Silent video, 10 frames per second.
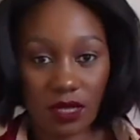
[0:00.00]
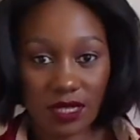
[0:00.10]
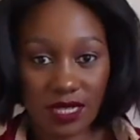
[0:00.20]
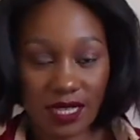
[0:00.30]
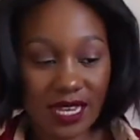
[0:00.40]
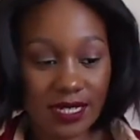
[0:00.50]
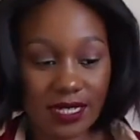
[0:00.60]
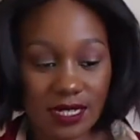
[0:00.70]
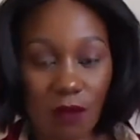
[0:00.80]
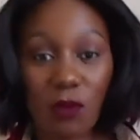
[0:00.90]
See that?
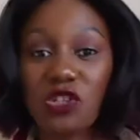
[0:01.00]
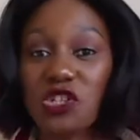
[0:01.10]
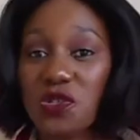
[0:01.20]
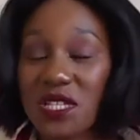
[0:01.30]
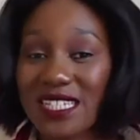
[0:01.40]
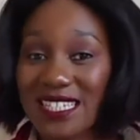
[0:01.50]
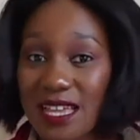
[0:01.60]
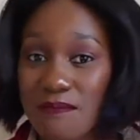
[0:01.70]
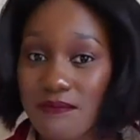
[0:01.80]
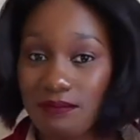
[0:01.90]
I'm going to do the
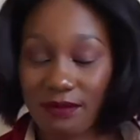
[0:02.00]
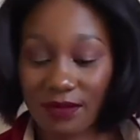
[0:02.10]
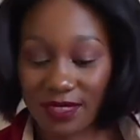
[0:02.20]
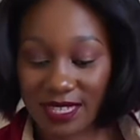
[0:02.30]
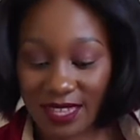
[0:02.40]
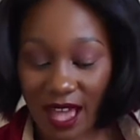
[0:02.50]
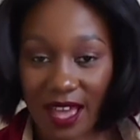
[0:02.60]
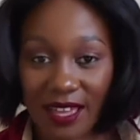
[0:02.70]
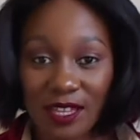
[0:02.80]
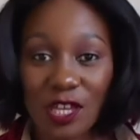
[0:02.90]
same on this
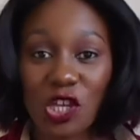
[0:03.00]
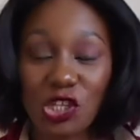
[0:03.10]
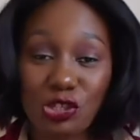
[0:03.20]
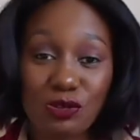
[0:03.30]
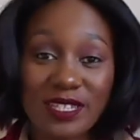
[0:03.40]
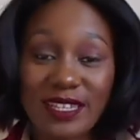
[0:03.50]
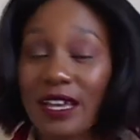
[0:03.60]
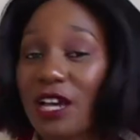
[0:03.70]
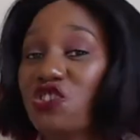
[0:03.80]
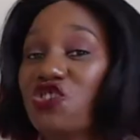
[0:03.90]
eye
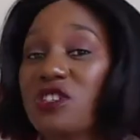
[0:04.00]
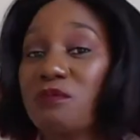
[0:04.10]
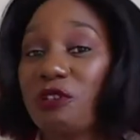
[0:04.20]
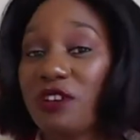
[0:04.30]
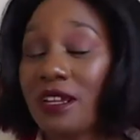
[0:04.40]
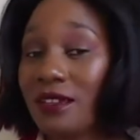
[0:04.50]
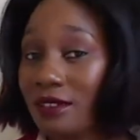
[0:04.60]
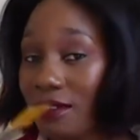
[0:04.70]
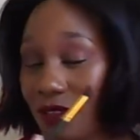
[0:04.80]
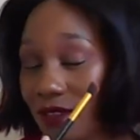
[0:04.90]
using a shimmery
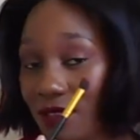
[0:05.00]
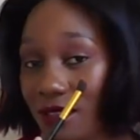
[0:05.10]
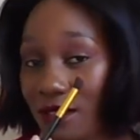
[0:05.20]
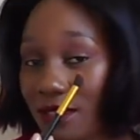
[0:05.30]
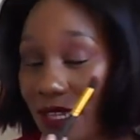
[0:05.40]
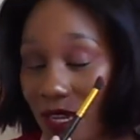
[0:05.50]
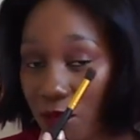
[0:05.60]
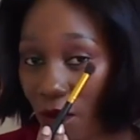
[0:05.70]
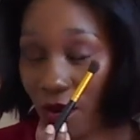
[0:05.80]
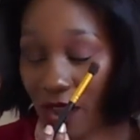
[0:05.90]

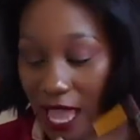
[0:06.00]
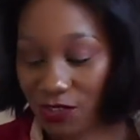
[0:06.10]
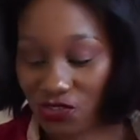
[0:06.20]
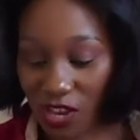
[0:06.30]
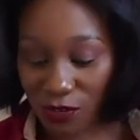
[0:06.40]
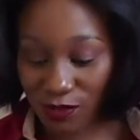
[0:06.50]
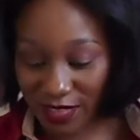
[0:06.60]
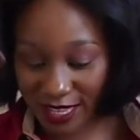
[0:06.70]
dark brown eyeshadow.